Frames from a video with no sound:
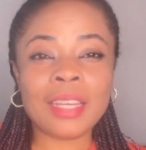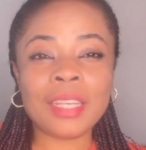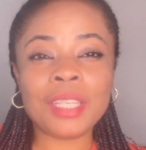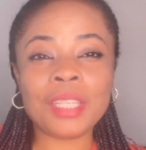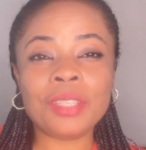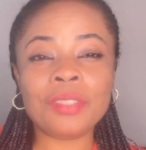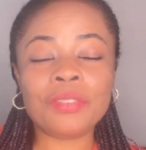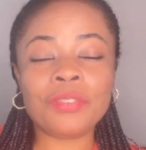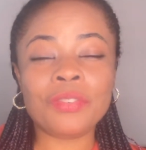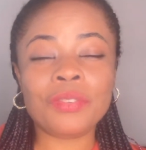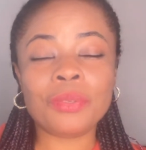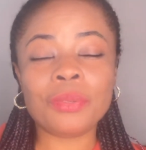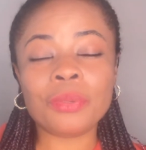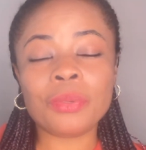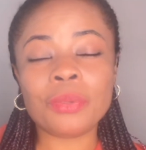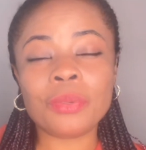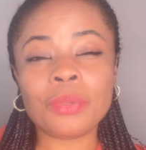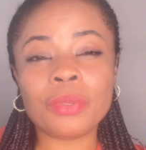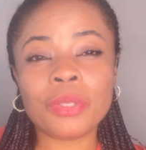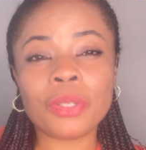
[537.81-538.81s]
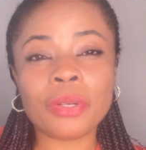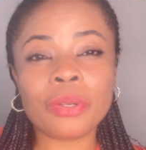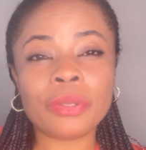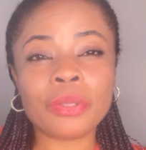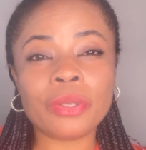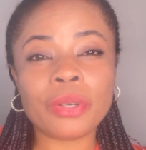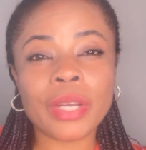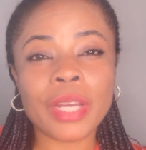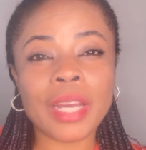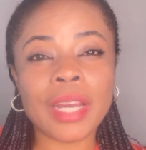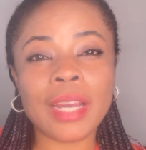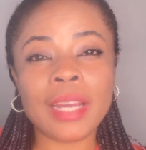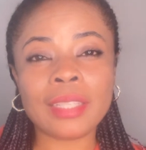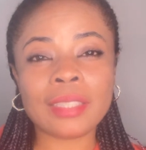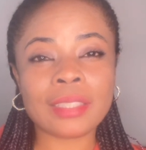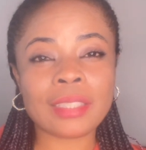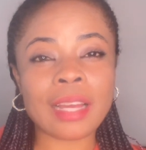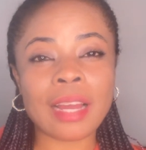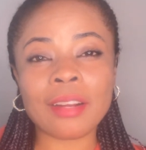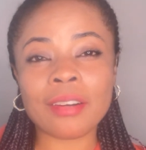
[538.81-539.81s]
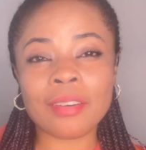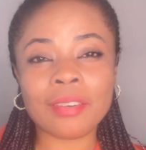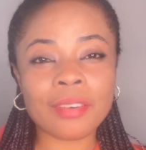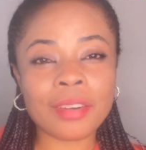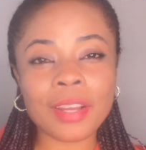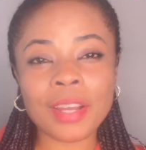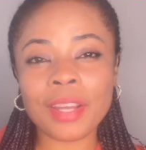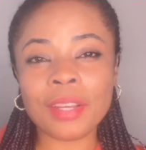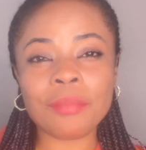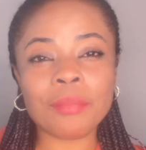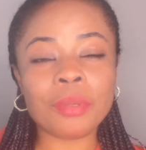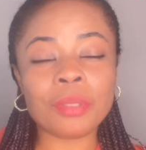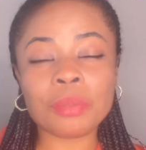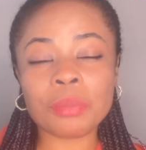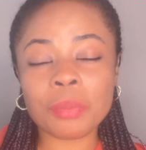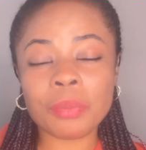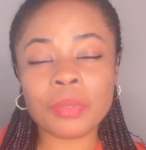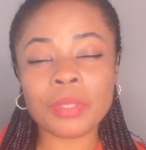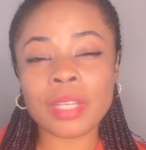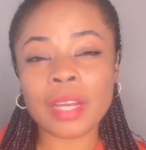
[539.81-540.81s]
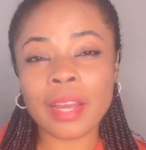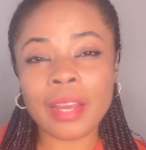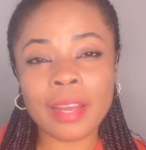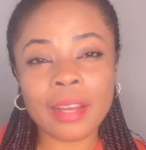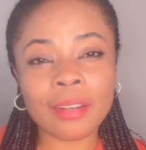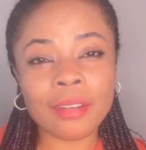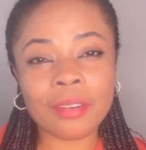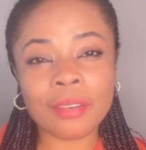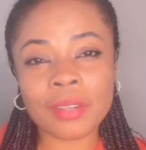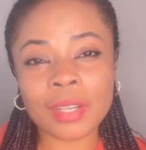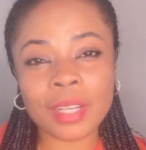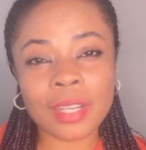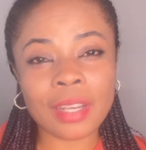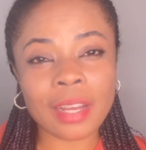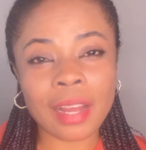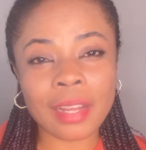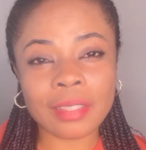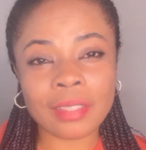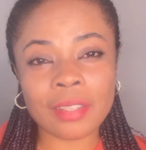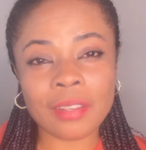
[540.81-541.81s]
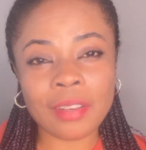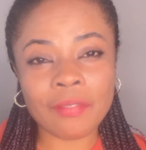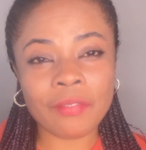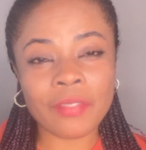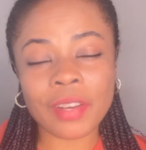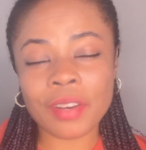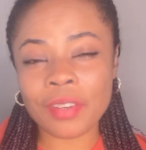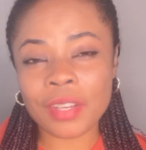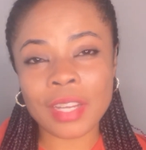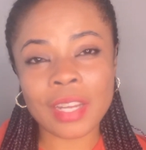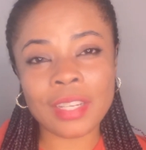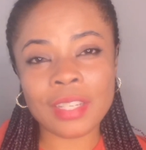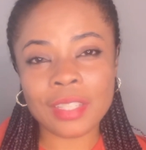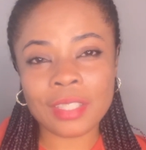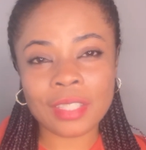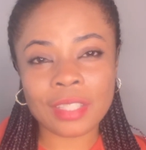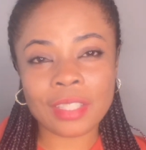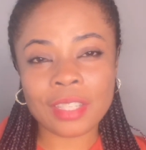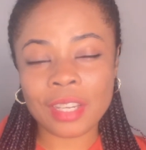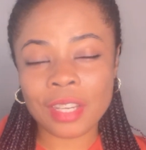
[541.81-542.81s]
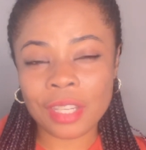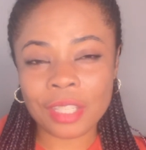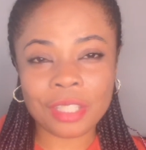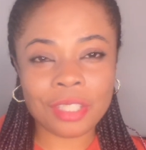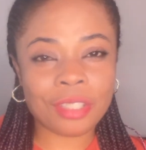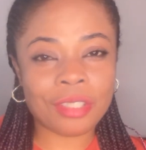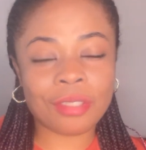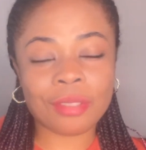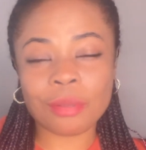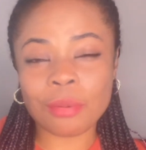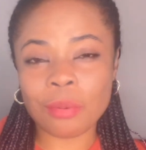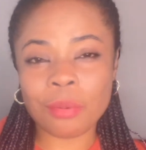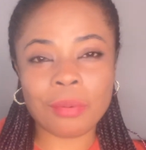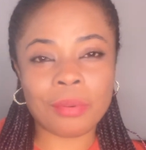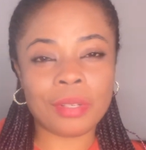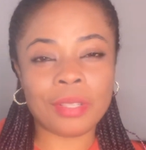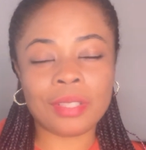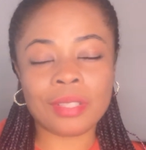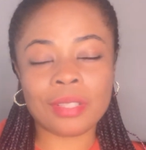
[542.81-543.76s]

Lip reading: If your hair start gray, most people their hair gray at a very early stage, so it